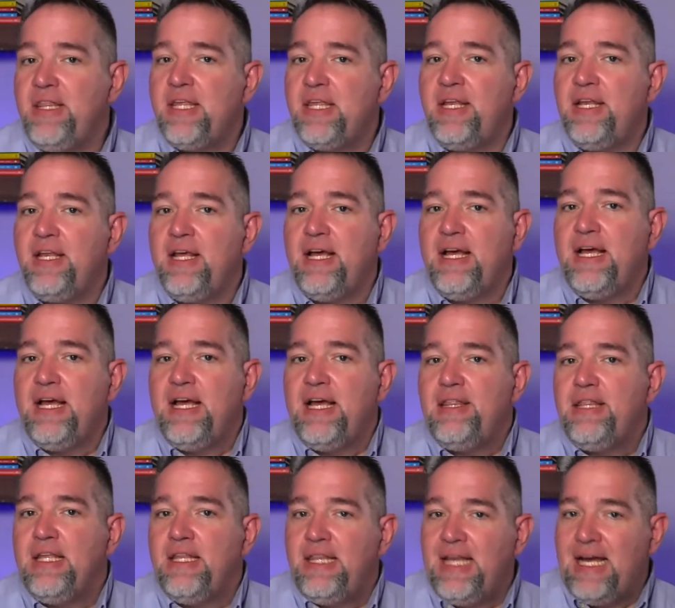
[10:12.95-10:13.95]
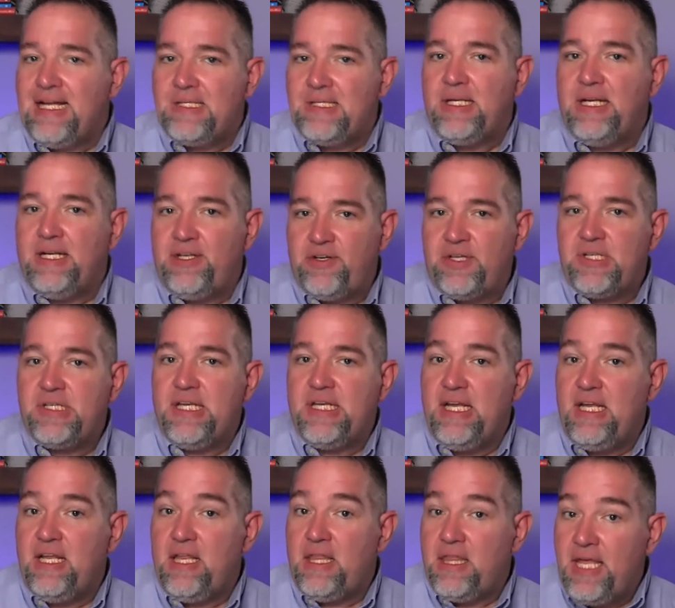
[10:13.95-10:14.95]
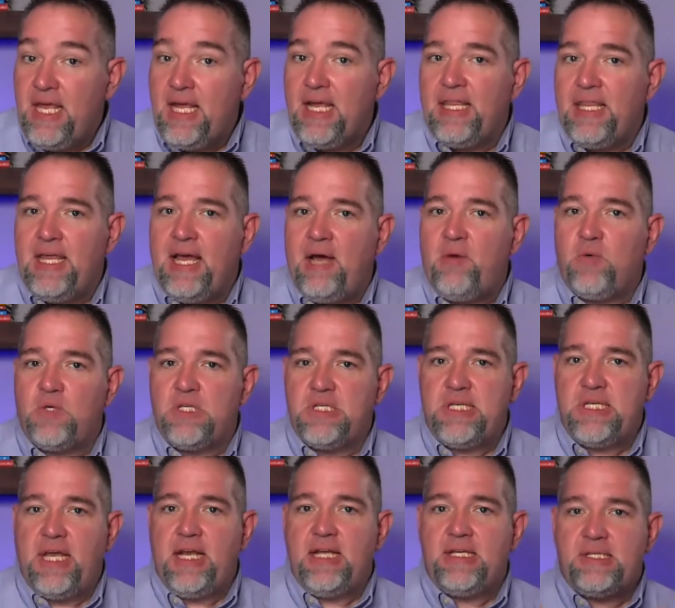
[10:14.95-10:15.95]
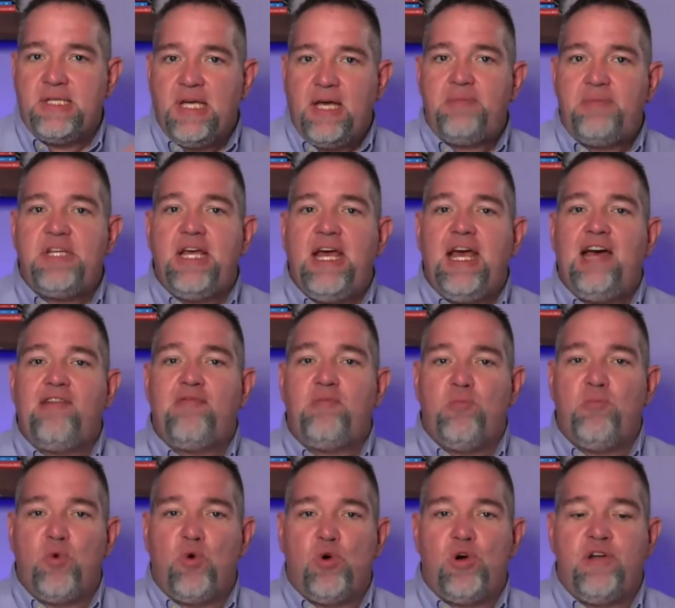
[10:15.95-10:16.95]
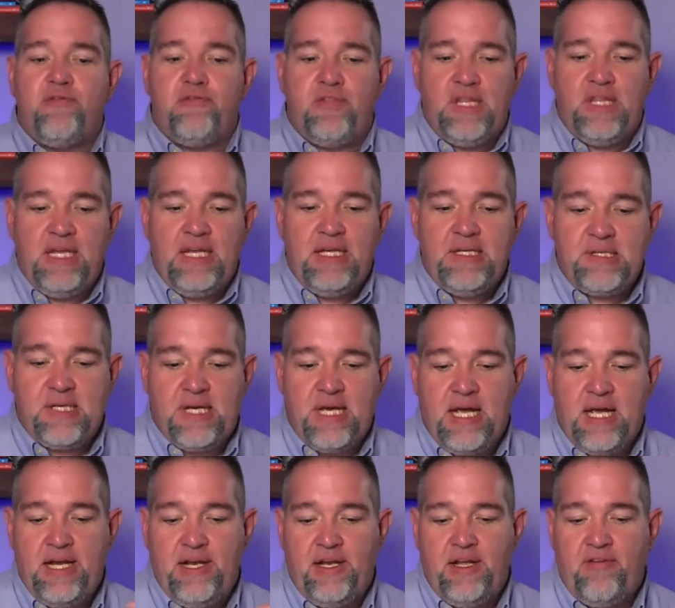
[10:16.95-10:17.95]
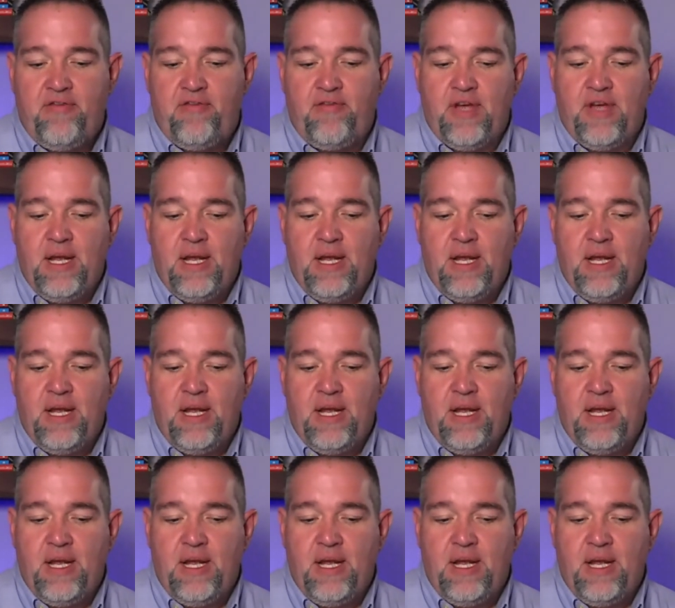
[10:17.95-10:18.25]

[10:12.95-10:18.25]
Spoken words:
then that's an interesting thing, and that will set us up to have more of these kind of